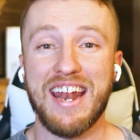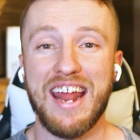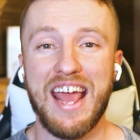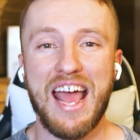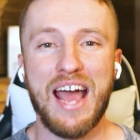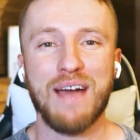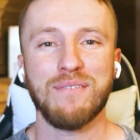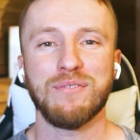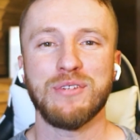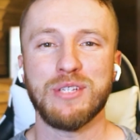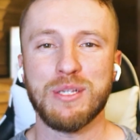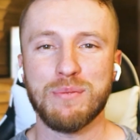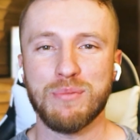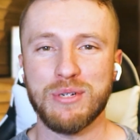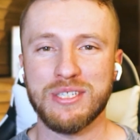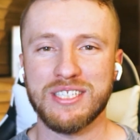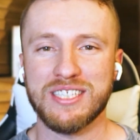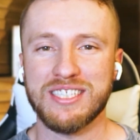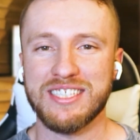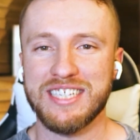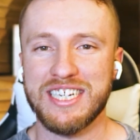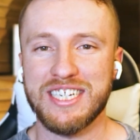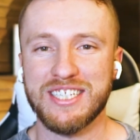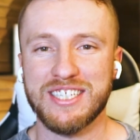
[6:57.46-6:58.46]
And after the
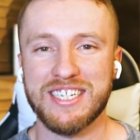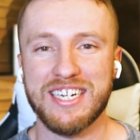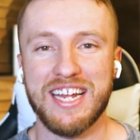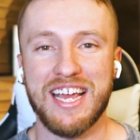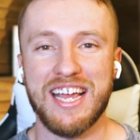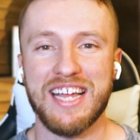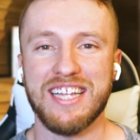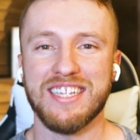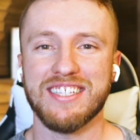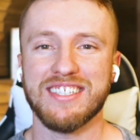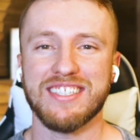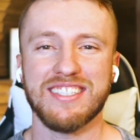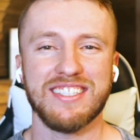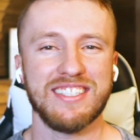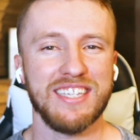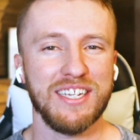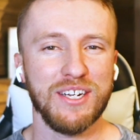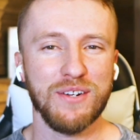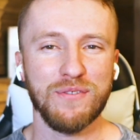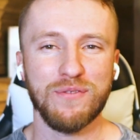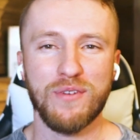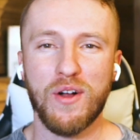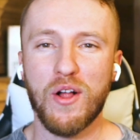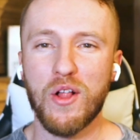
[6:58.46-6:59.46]
presentation ends,
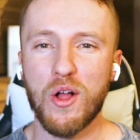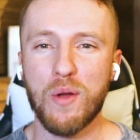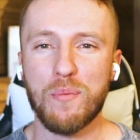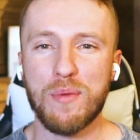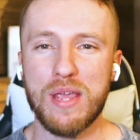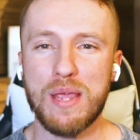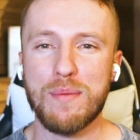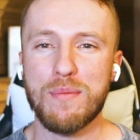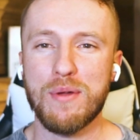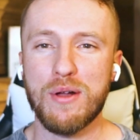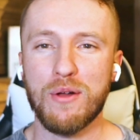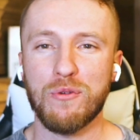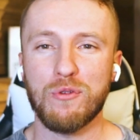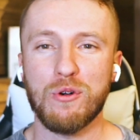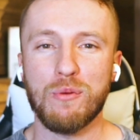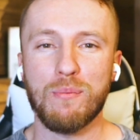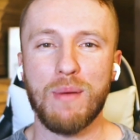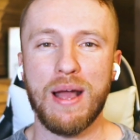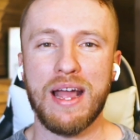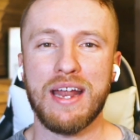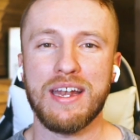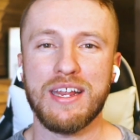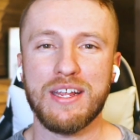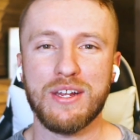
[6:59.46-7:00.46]
send a follow up email
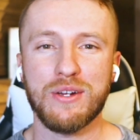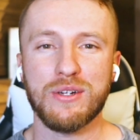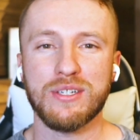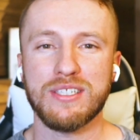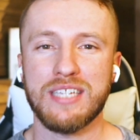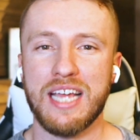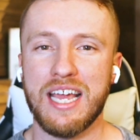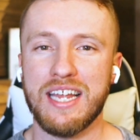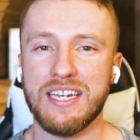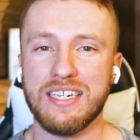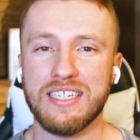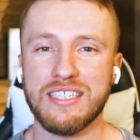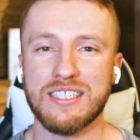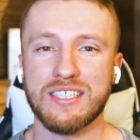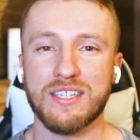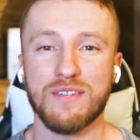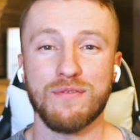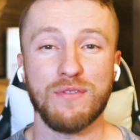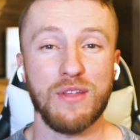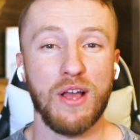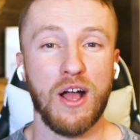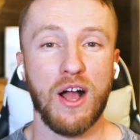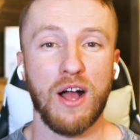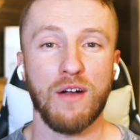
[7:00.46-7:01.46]
reminding your attendees
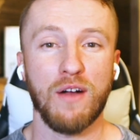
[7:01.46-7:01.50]
of the